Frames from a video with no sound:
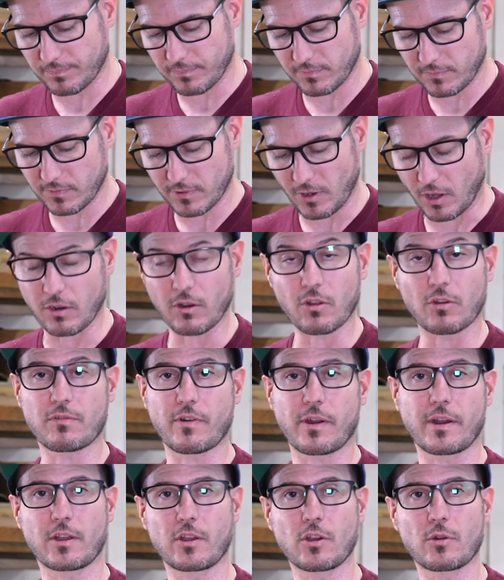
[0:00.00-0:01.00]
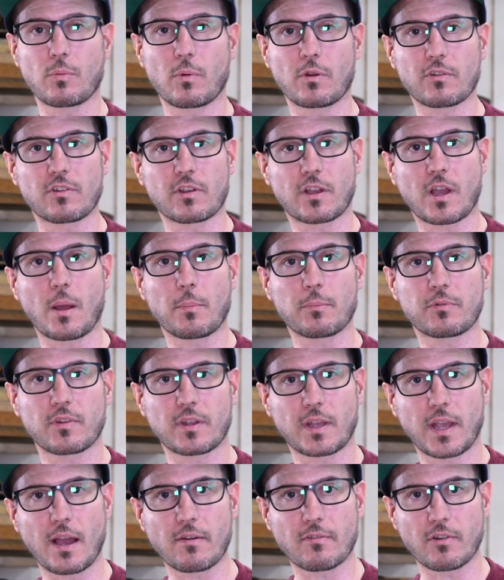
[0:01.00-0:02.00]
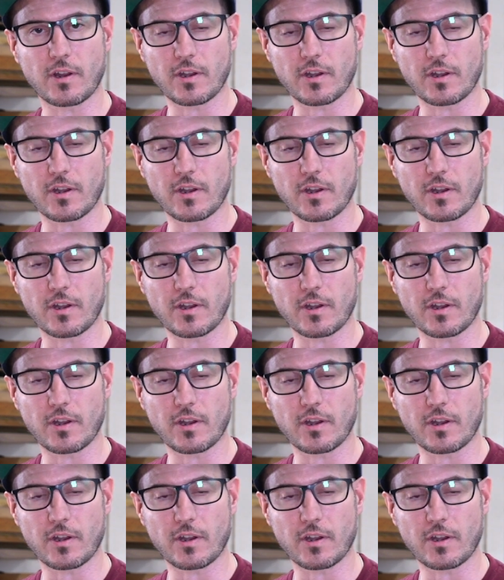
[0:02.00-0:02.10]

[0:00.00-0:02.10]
not look very good once it comes together,